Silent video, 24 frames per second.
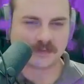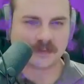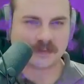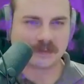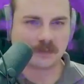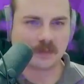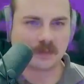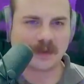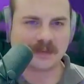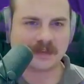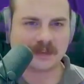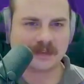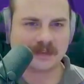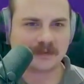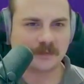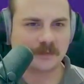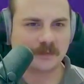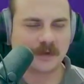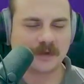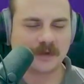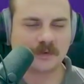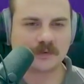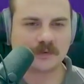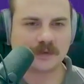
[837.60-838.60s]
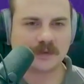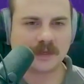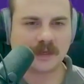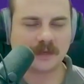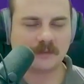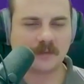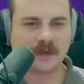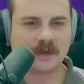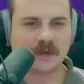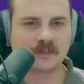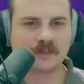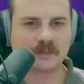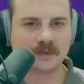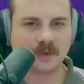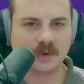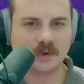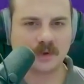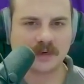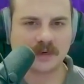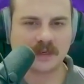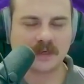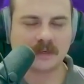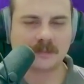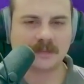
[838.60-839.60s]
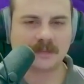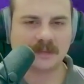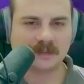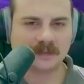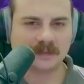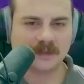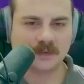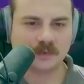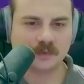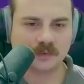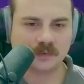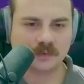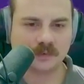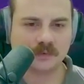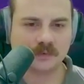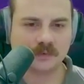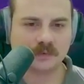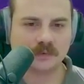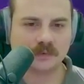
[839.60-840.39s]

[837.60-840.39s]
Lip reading: one that when you block an ability, you